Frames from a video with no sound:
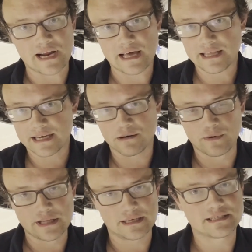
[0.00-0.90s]
not like a
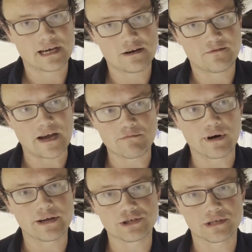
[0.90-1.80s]
wheel and tire
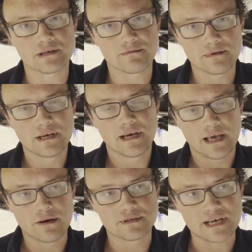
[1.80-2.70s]
vibration.
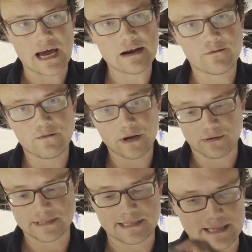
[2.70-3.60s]
It was a higher
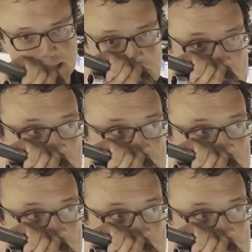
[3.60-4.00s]
frequency than that.